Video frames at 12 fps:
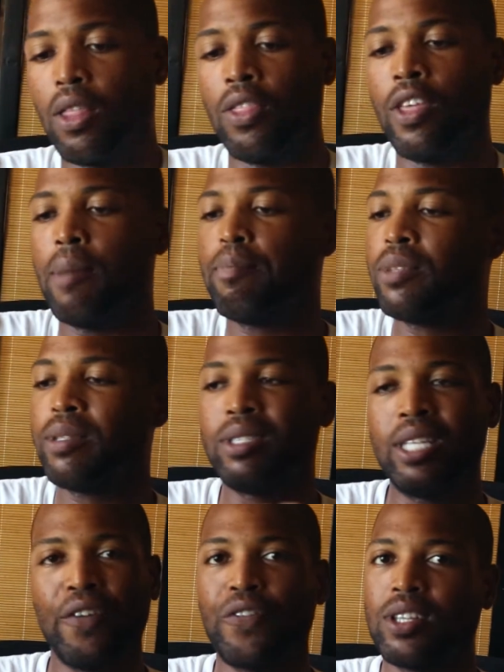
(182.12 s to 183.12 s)
They're
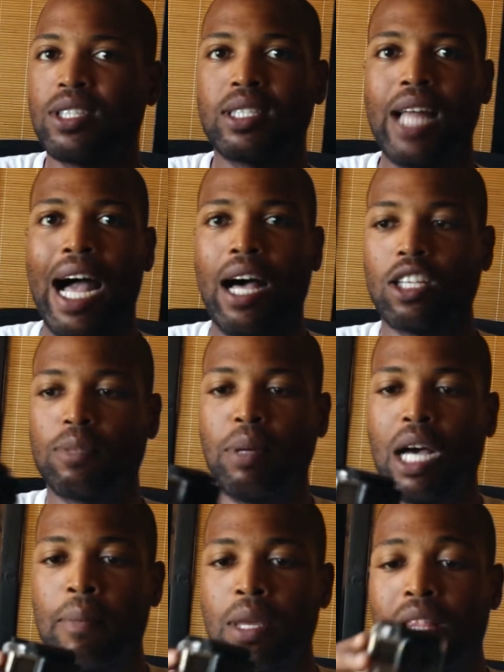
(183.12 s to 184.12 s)
different styles,
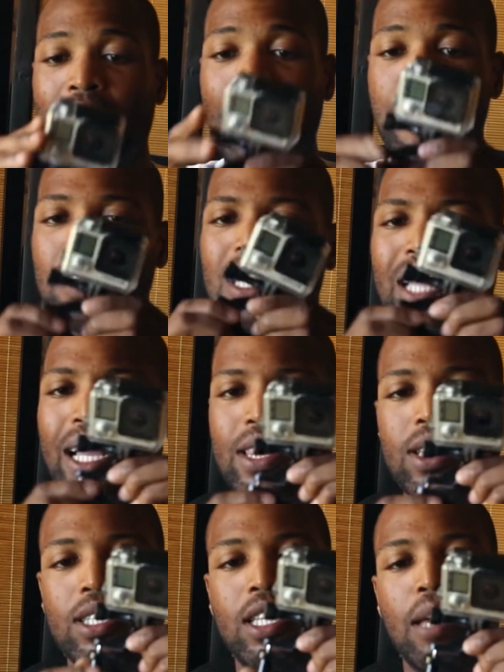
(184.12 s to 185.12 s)
but I mean, I really like
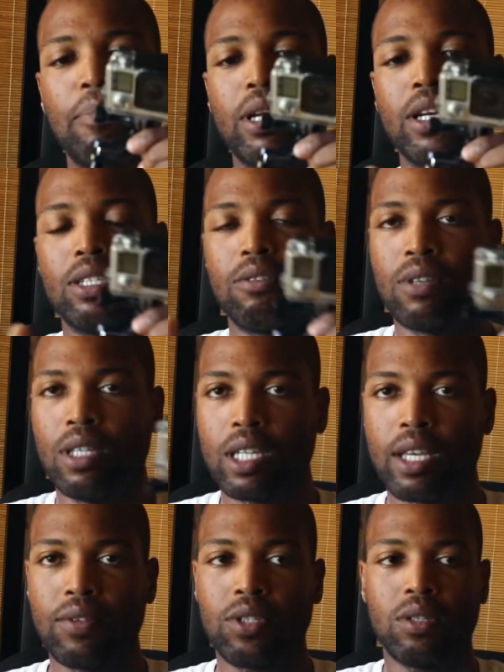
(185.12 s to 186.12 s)
this clamp because it really
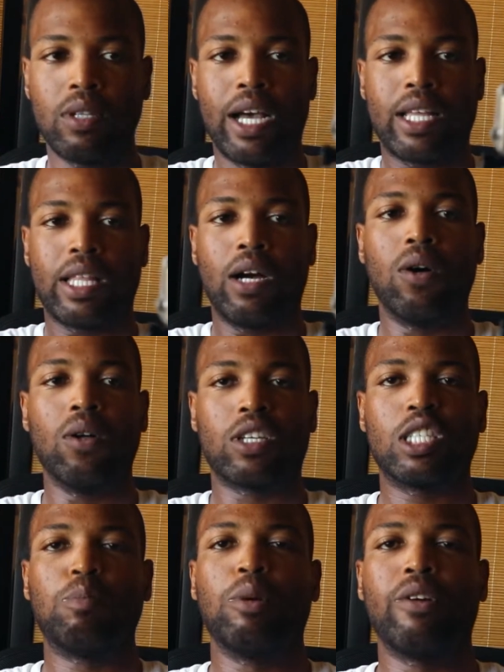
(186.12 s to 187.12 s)
gives you like that whole
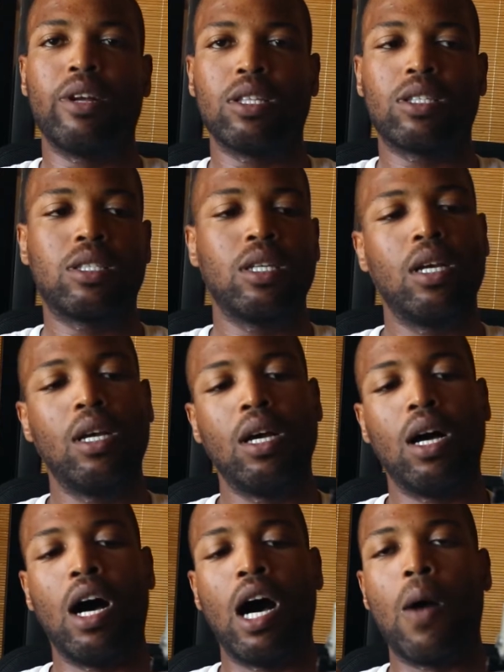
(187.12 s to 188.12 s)
experience
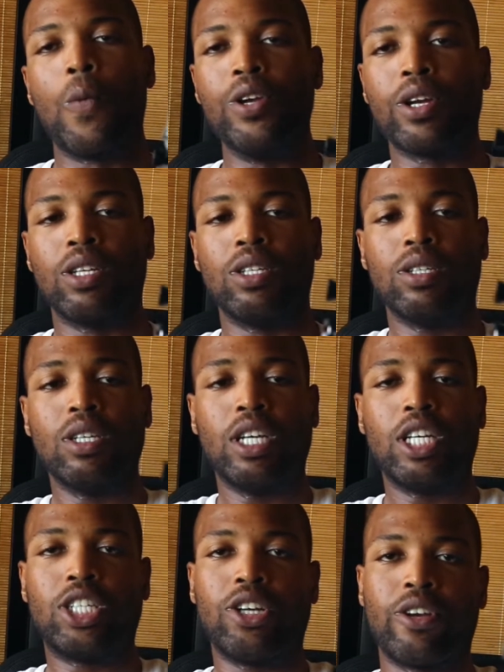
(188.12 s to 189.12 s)
where you can
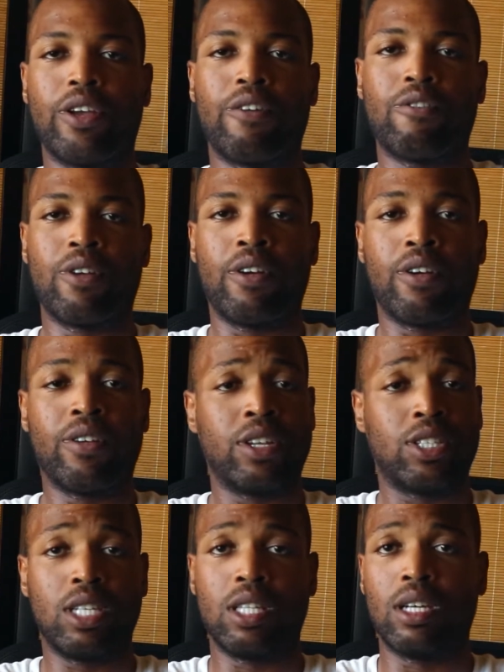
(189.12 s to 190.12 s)
share you
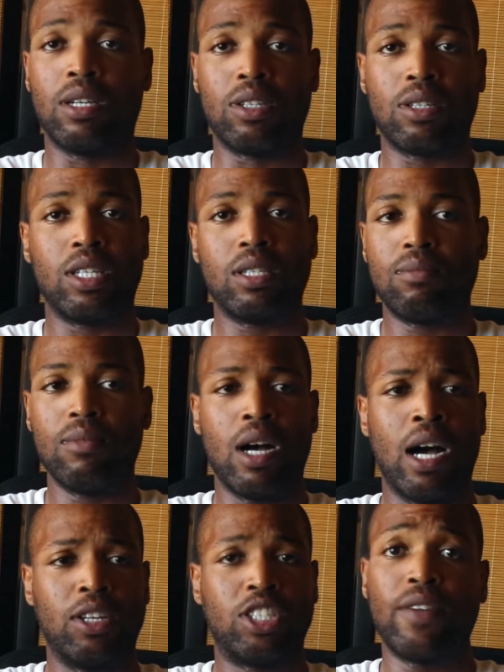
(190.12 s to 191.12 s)
can see
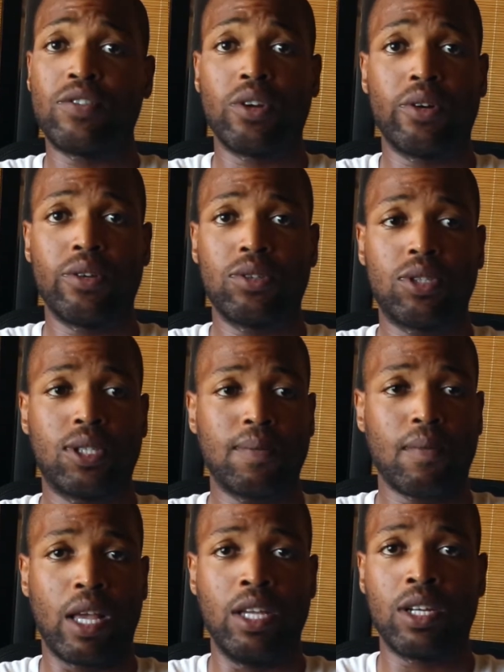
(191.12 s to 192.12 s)
the
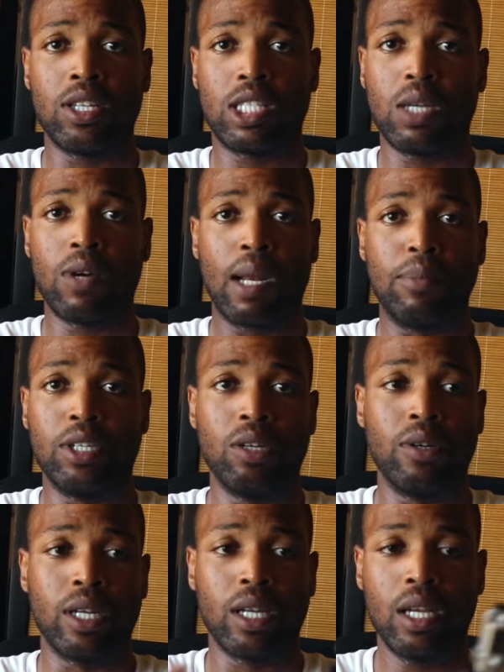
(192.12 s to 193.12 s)
shifters, and you can see what I'm
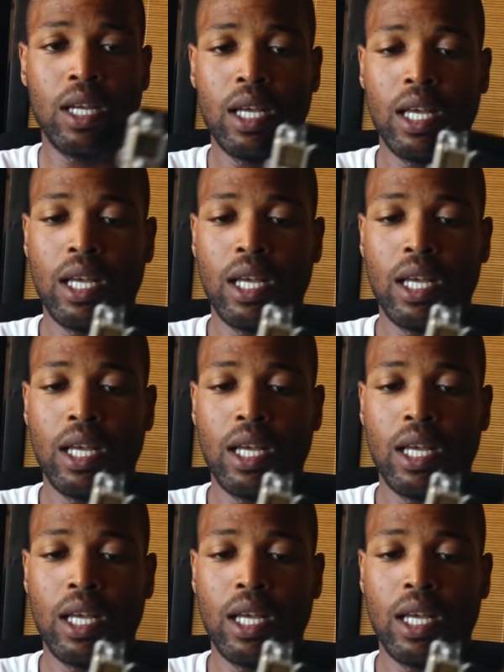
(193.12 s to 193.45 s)
doing